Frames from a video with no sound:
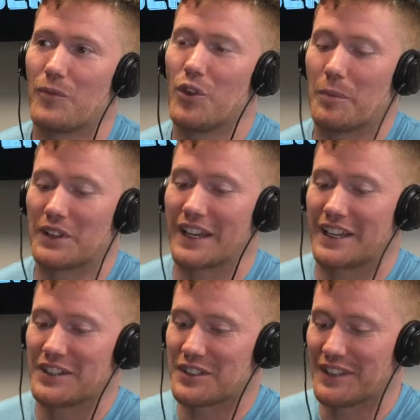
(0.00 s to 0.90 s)
No, but like,
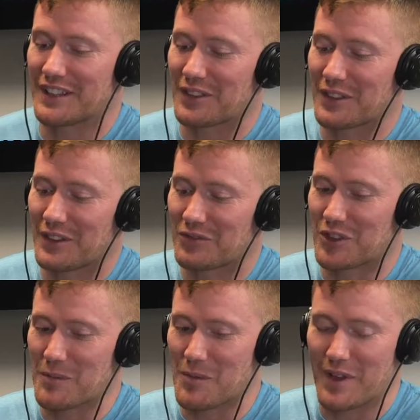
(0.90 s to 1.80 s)
here's the thing.
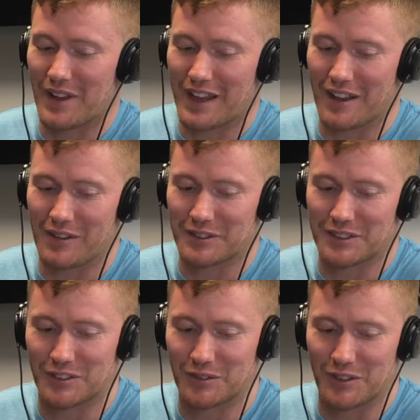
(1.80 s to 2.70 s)
Someone made, I was
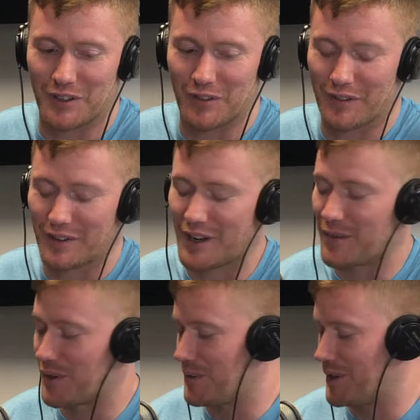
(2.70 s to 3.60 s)
listening to an interview. I forgot
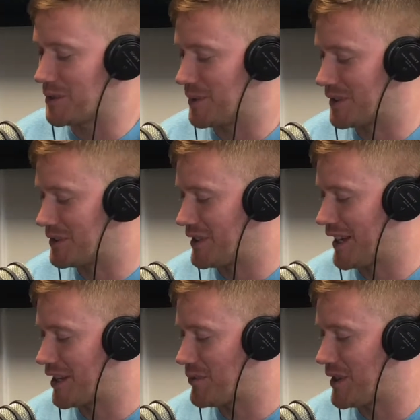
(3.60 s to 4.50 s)
what it was, but they're
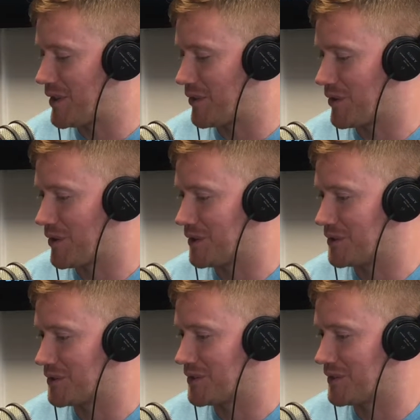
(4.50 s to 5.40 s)
taking away the
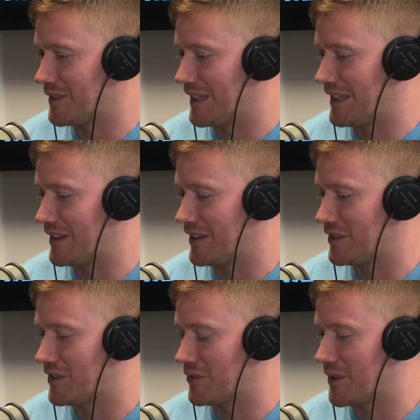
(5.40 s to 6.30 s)
girls,
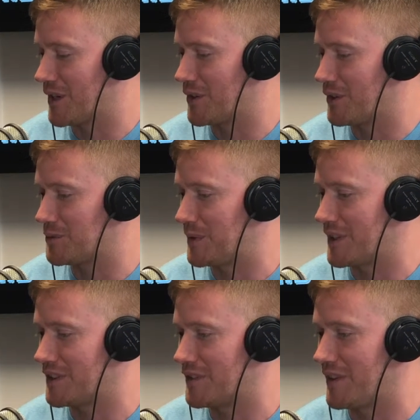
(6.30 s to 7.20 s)
the ring girls,
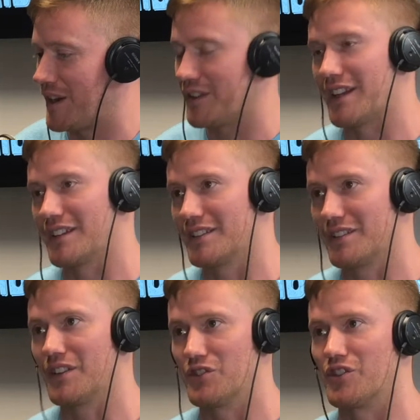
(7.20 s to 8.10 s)
because of how like
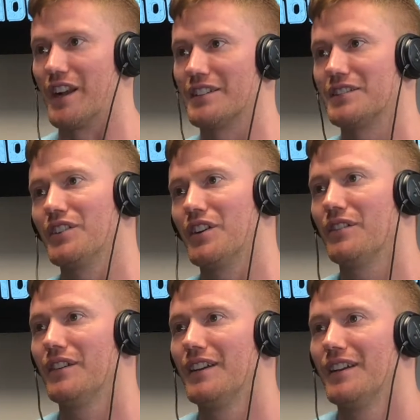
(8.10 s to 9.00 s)
they're dressed, you know?
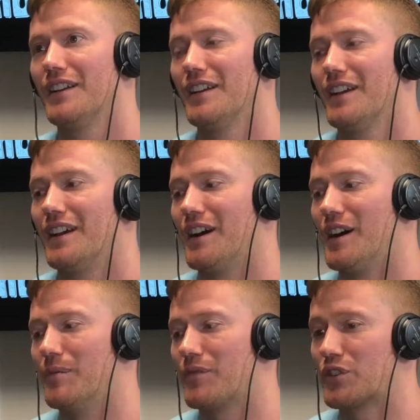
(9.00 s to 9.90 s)

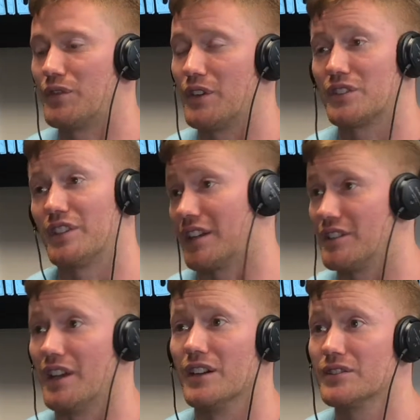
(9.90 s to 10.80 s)
First of all, sex
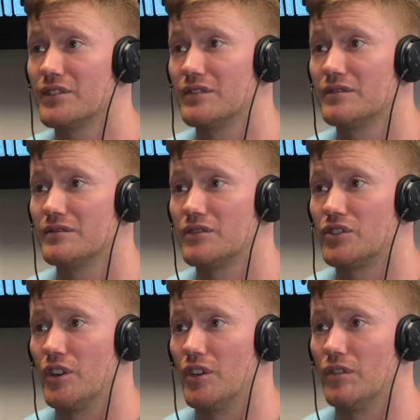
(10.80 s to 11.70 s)
sells.
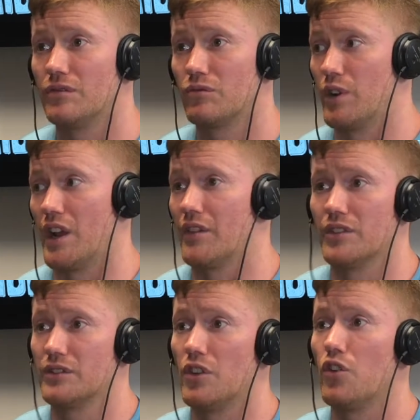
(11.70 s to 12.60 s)
So
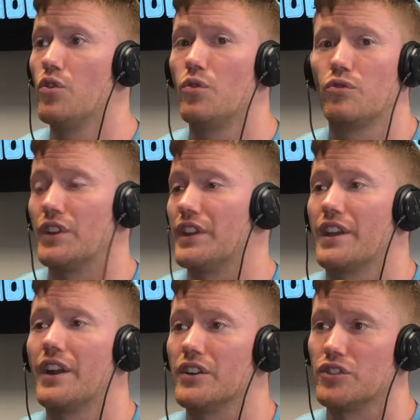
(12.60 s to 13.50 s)
whatever. Who really
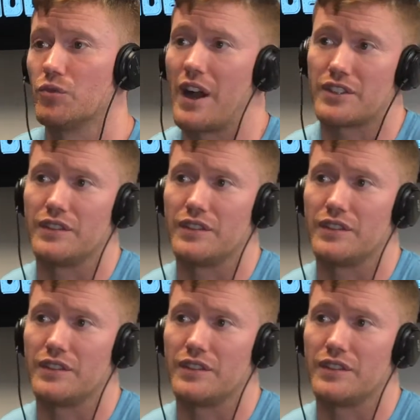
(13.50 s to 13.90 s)
cares? You're watching